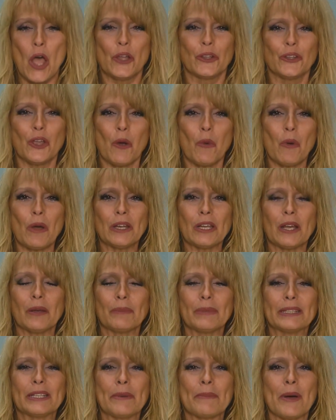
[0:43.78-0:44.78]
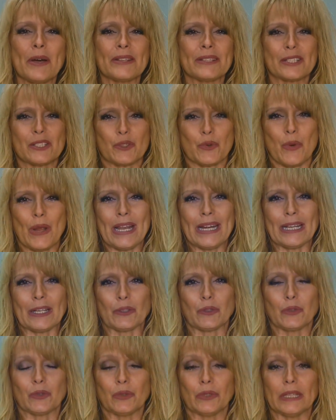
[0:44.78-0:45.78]
The one I'll be
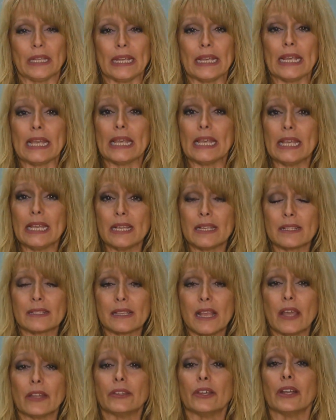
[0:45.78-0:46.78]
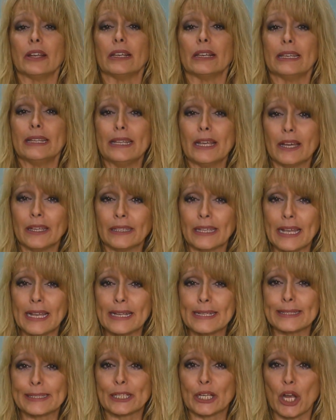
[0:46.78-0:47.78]
demonstrating today is the
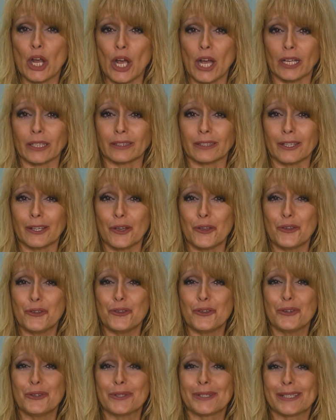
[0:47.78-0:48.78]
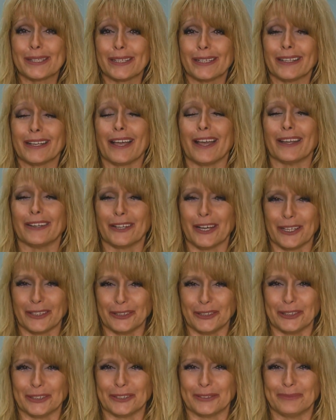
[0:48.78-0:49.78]
Lyonnaise cut using an
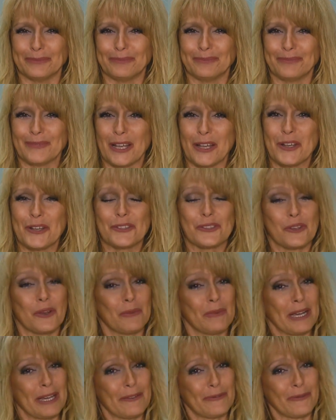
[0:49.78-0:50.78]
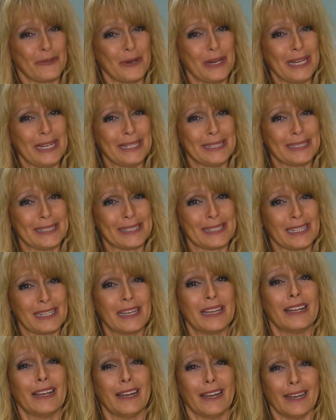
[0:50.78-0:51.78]
onion. So my friends,
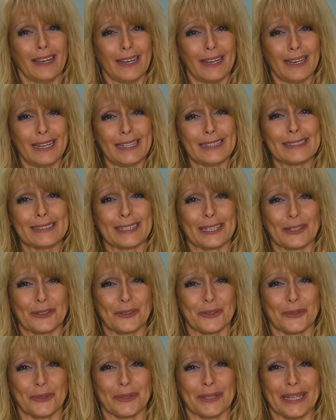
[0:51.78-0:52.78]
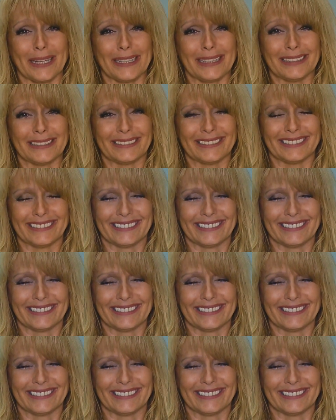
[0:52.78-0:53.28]
let's get cooking.